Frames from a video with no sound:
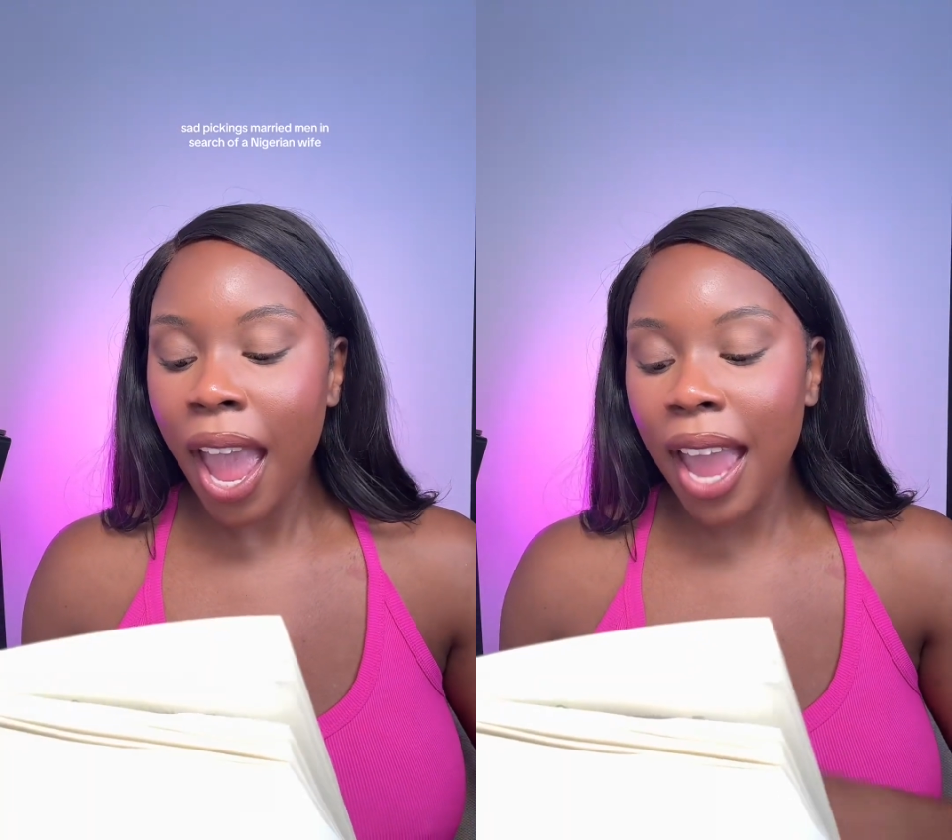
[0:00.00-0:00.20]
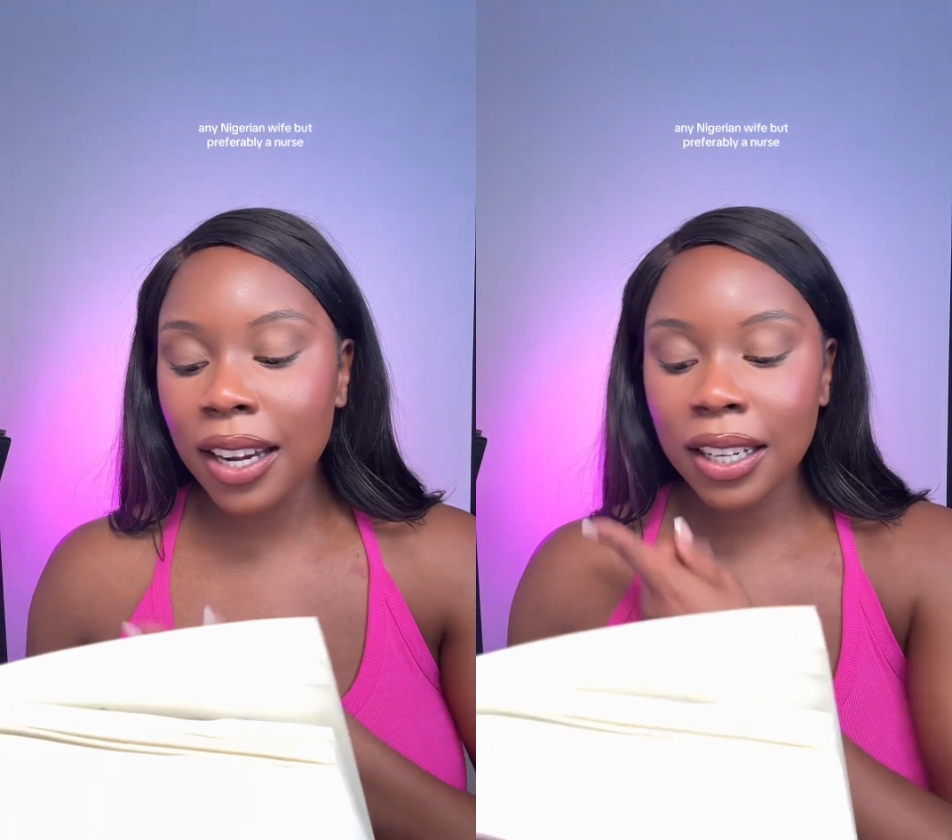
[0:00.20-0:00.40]

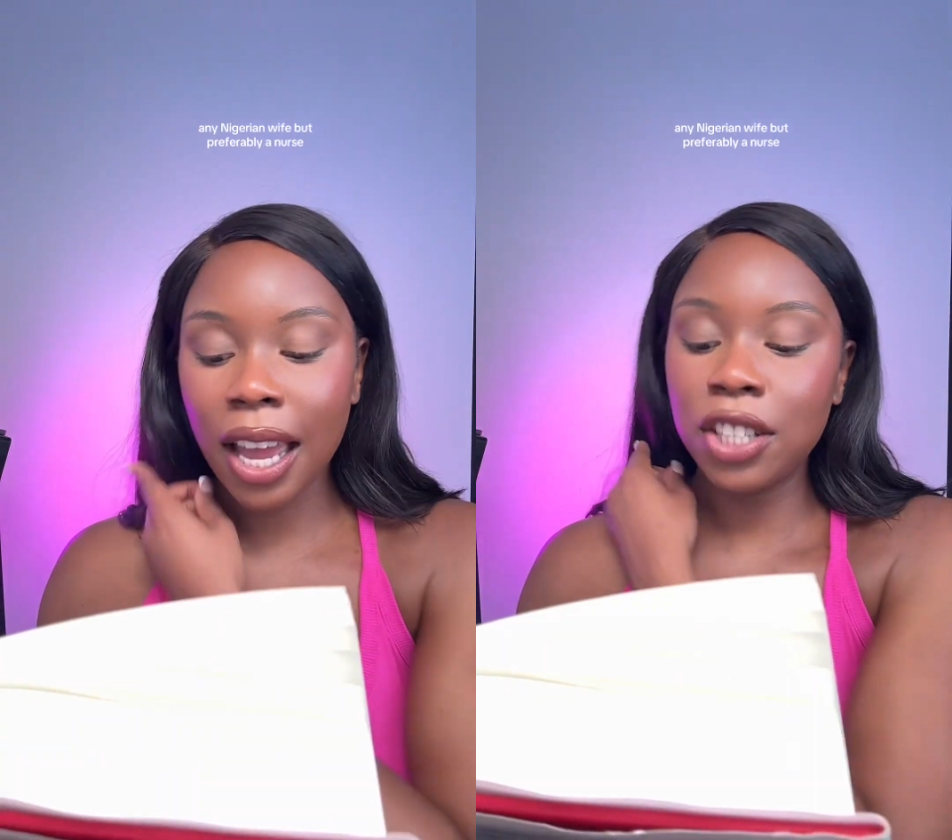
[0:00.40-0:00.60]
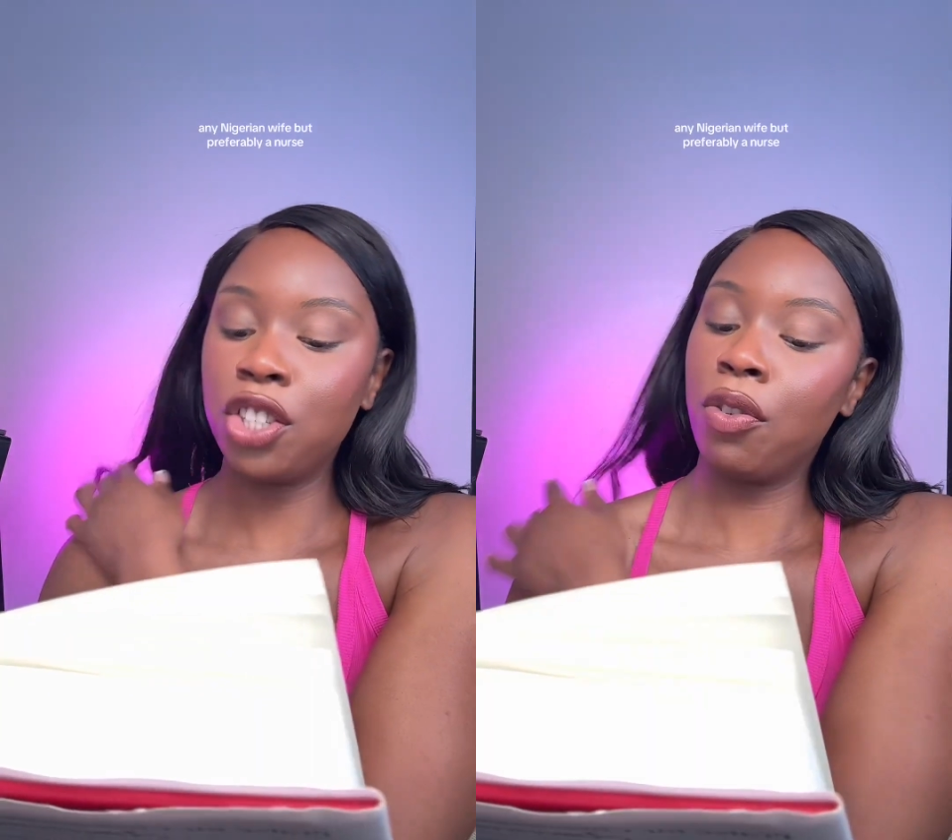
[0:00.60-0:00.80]
Any
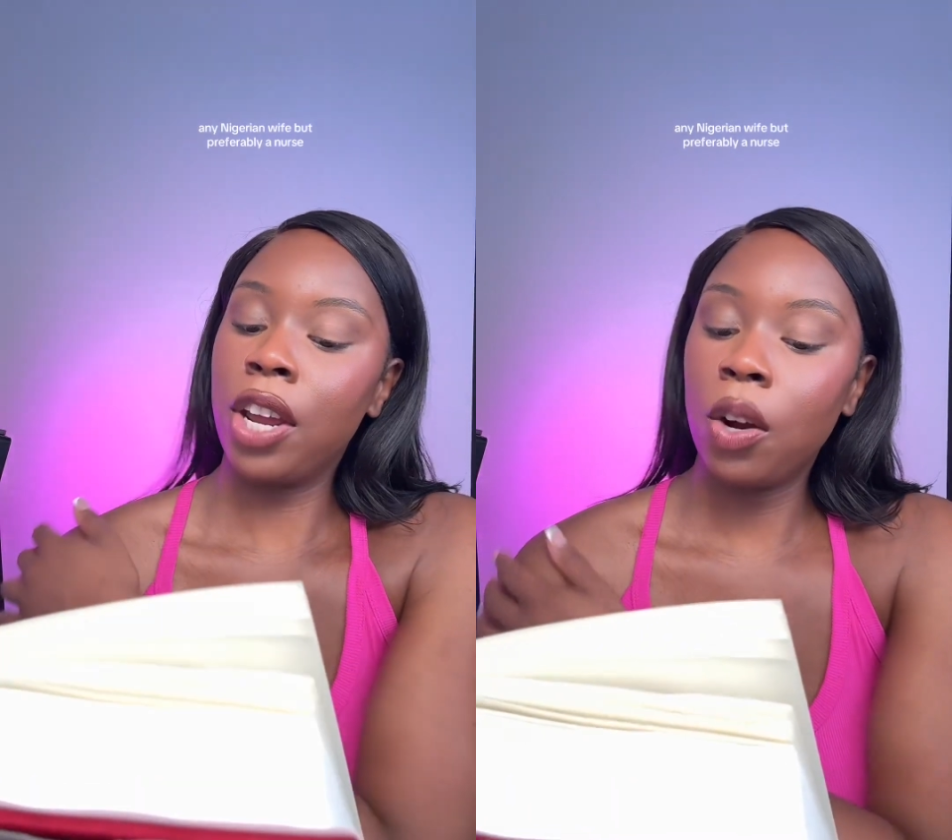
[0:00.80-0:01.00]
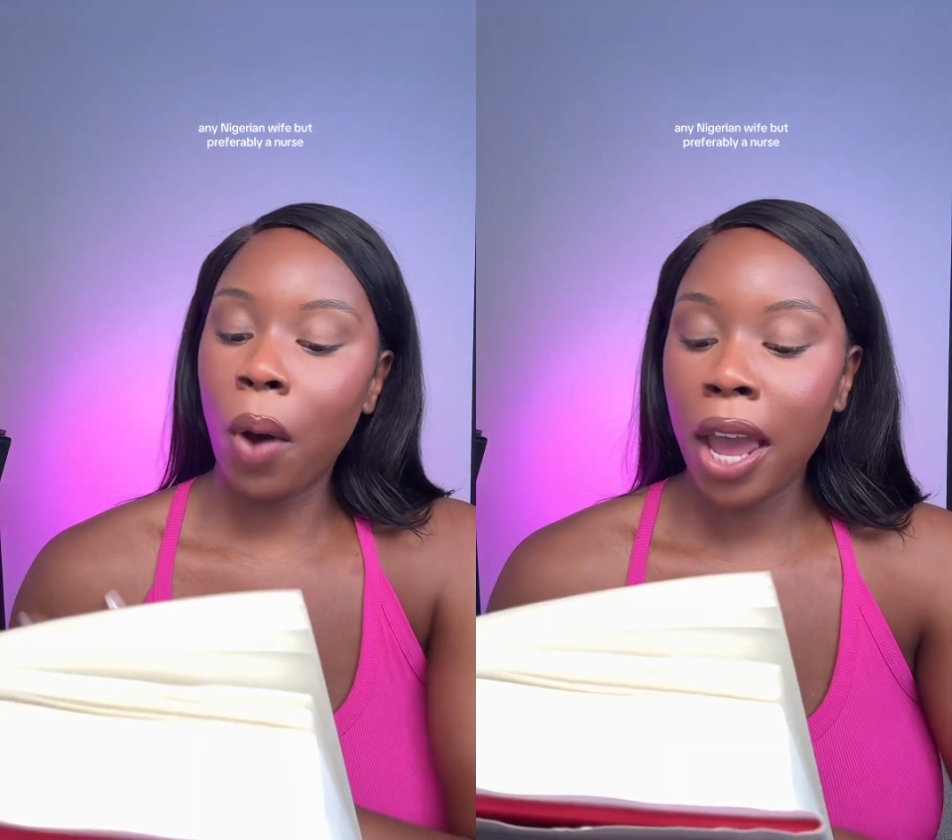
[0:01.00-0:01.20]

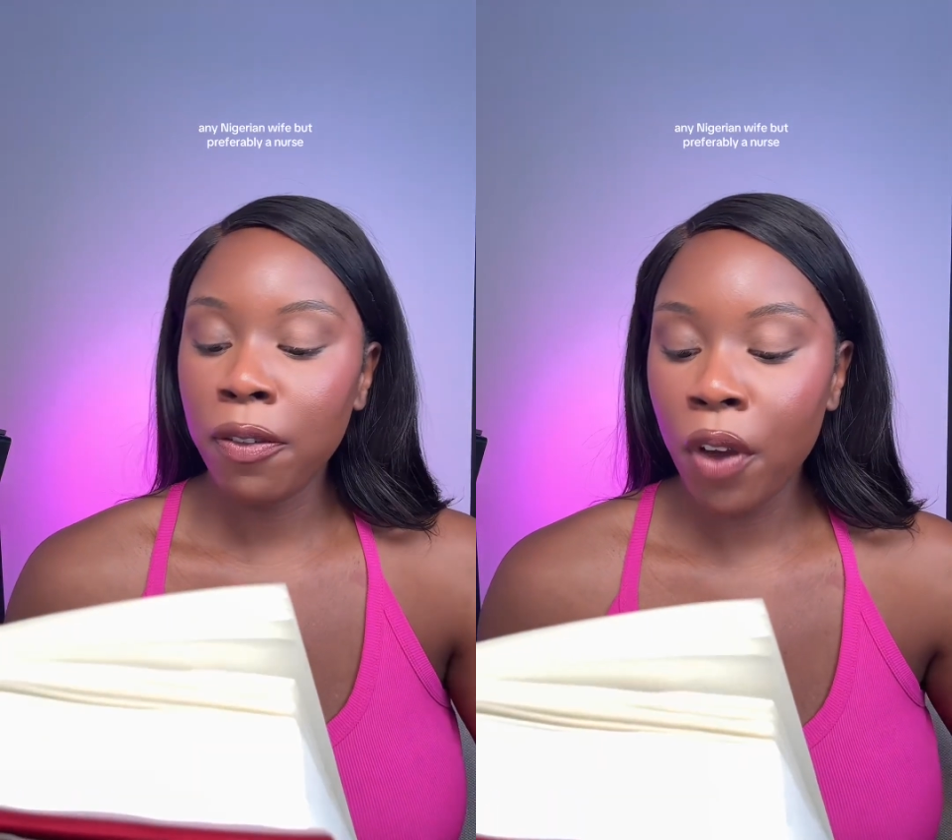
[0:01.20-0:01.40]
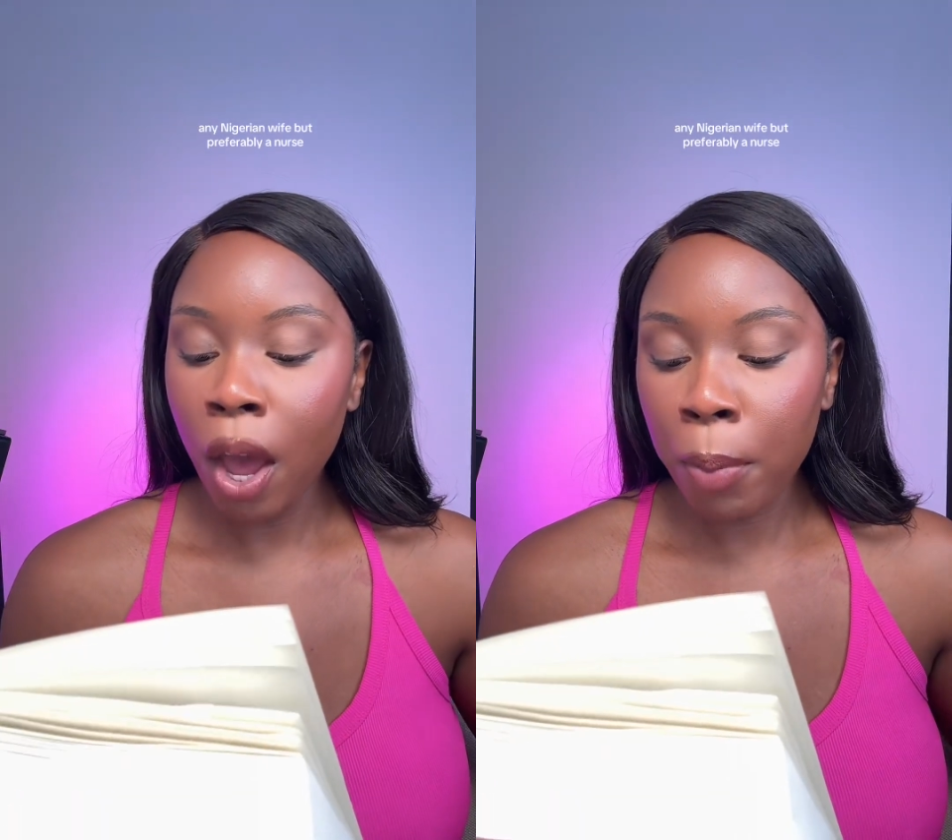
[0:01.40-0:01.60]
Nigerian wife,